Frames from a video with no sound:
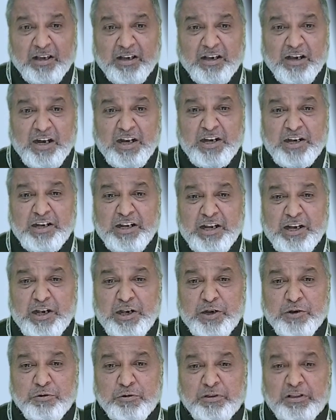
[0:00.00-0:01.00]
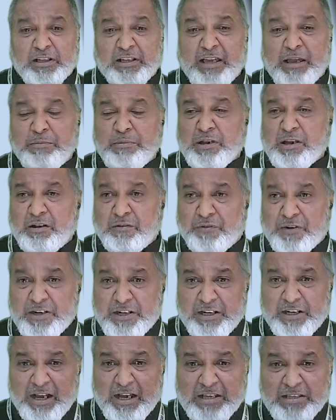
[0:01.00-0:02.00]
content due to the chemical
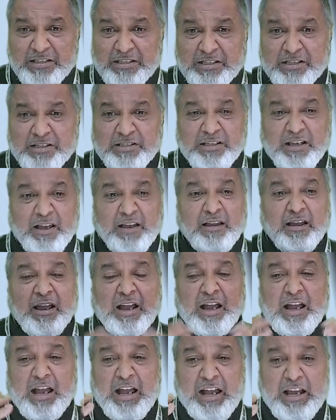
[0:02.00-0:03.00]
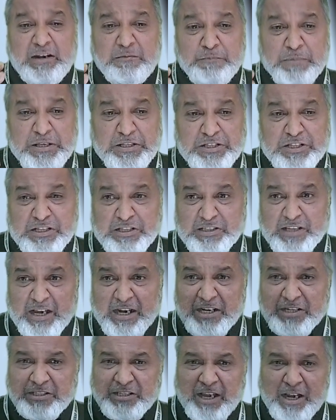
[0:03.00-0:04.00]
fertilizers and
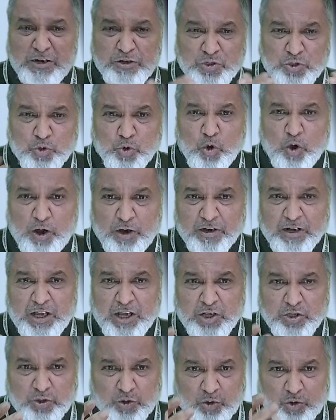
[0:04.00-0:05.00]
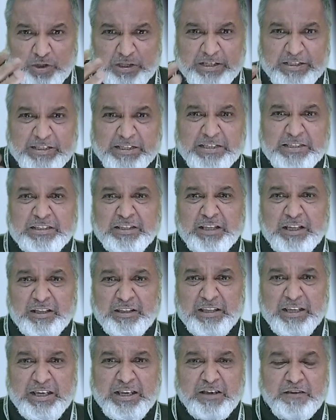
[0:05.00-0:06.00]
pesticides and so on. So this is the
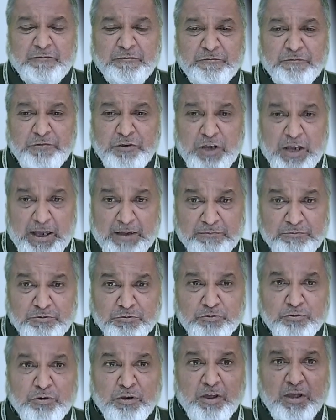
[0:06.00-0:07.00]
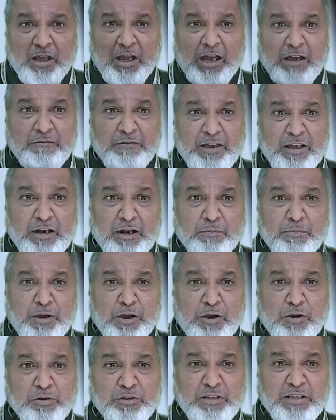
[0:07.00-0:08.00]
thing we have to aware
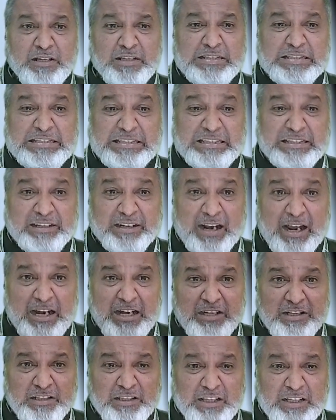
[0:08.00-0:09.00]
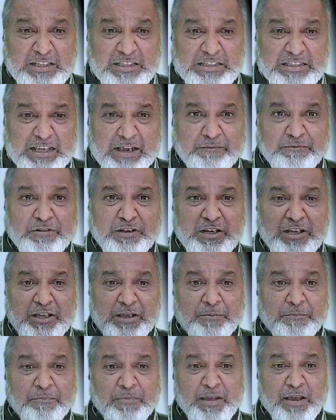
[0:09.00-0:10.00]
about the right the
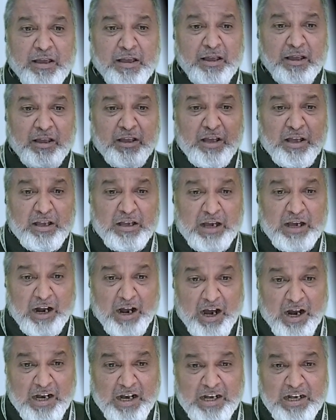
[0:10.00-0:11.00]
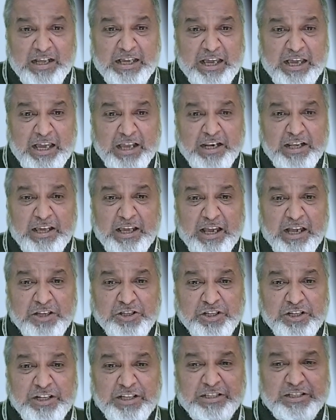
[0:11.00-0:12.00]
safety. Hardly any
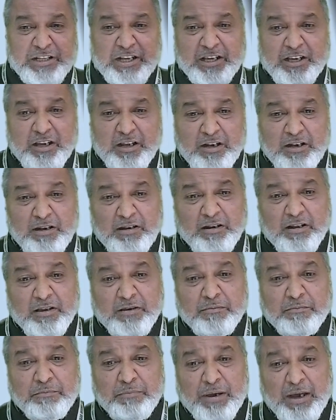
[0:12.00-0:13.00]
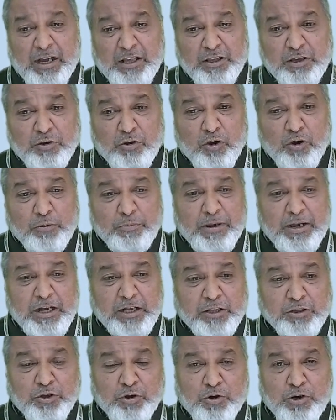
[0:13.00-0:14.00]
action is taken by the government
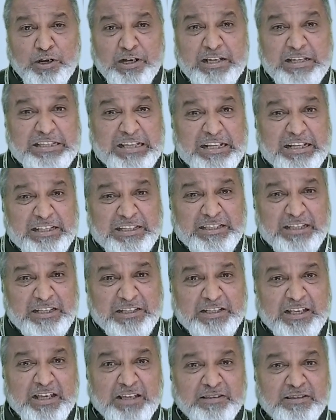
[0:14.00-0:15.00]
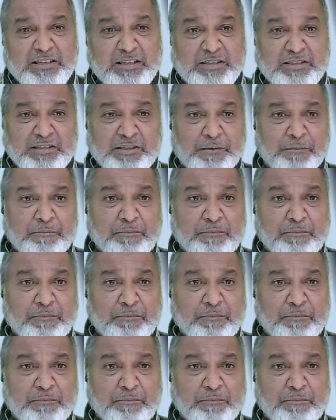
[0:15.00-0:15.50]
authorities in such cases.